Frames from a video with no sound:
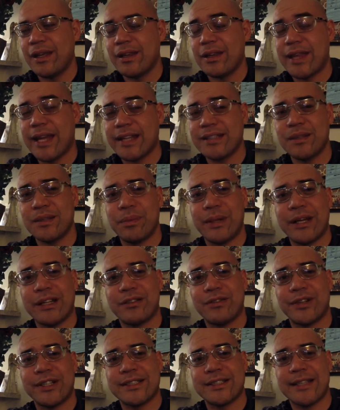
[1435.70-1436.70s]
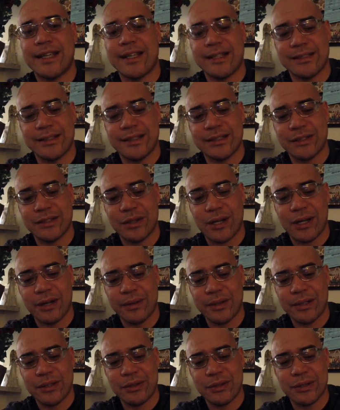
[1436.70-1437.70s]
that's the plan as far as testing. So I'm
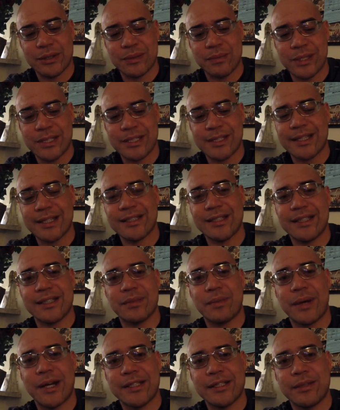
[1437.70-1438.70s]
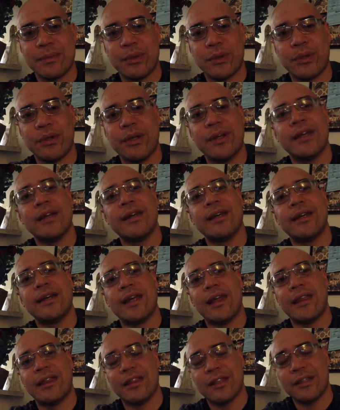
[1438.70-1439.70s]
going to do as much testing as possible
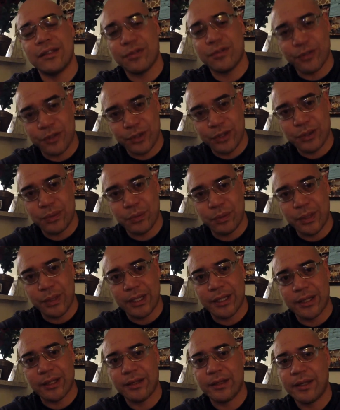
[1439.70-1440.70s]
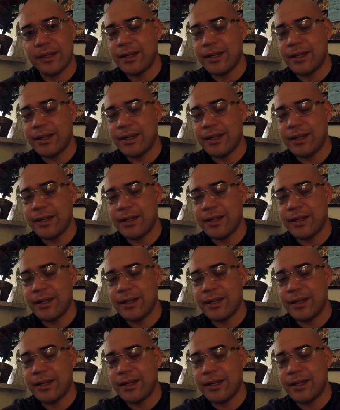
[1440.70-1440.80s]
in this first week.